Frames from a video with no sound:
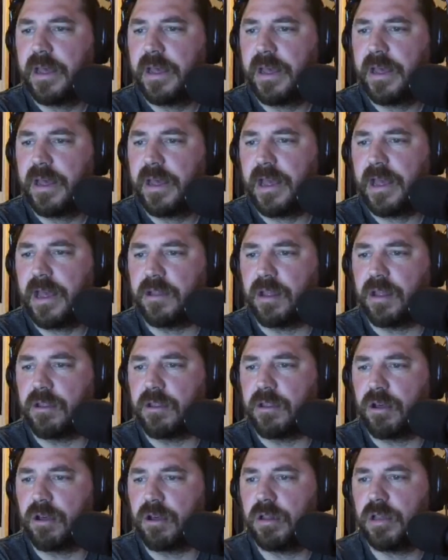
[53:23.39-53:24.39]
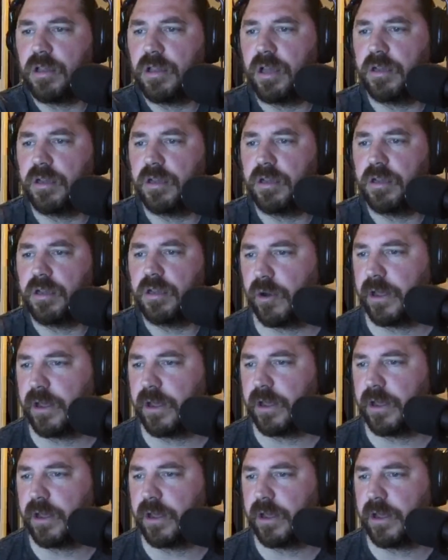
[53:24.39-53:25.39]
And Jol-Yun Koi
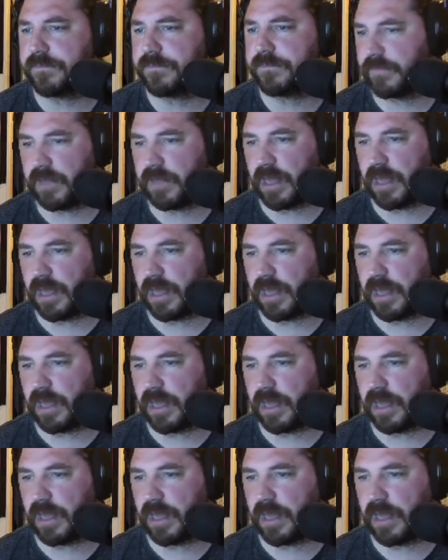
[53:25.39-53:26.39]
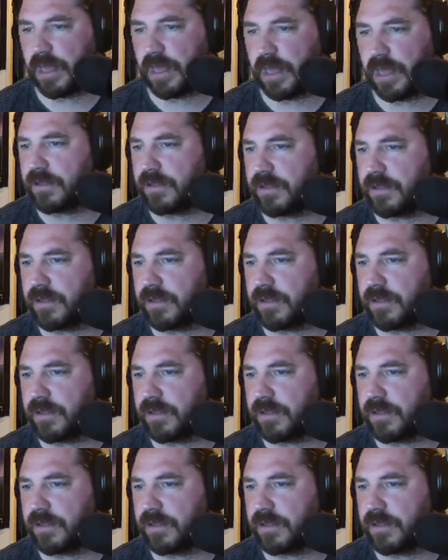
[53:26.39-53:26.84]
as somebody else.